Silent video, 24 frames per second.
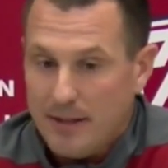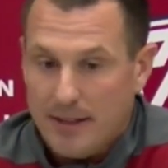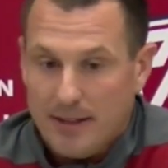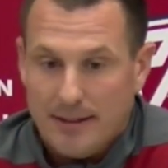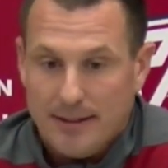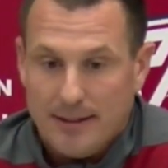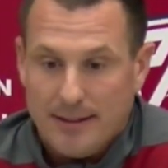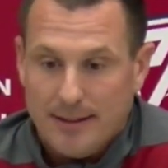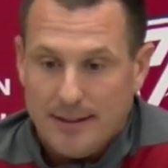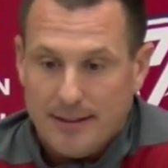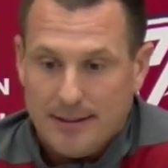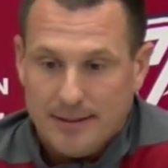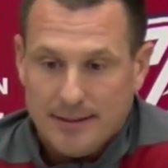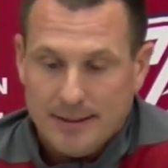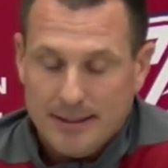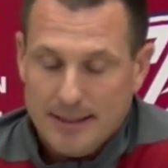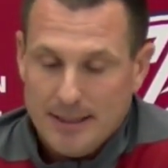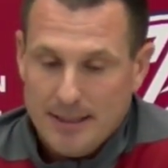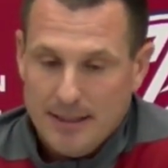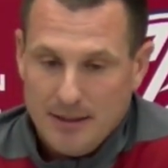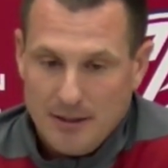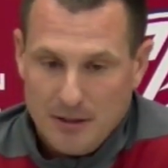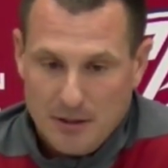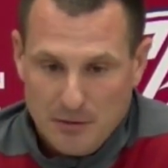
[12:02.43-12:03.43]
And, you
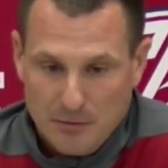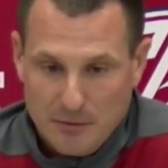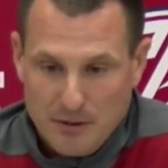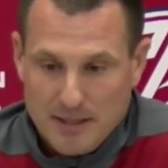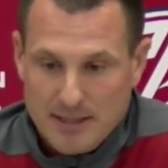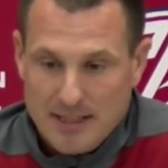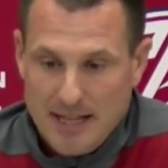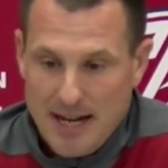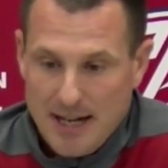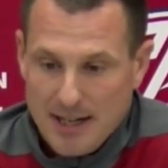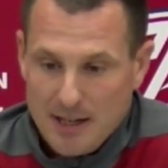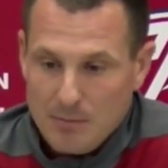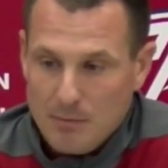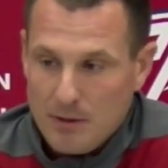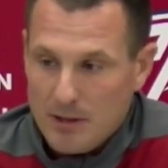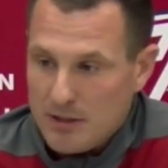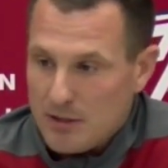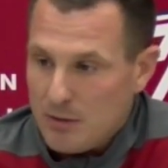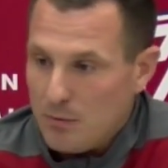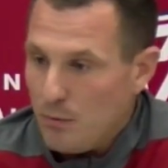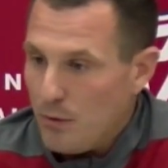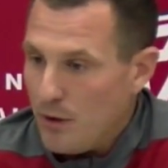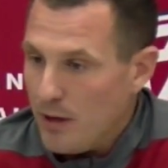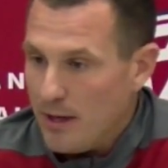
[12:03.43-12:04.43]
know, if we stack a
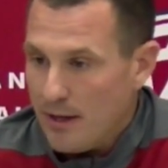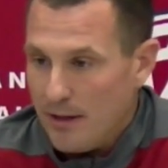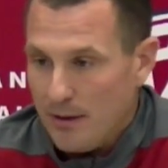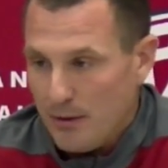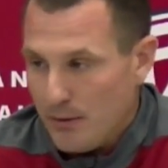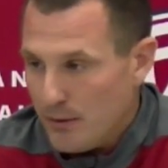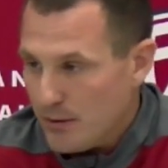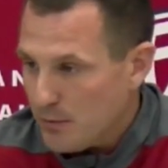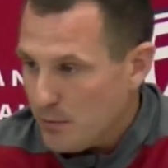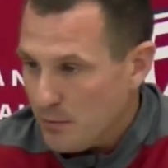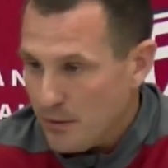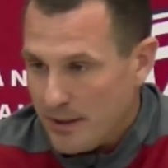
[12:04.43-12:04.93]
bunch of 1-0s,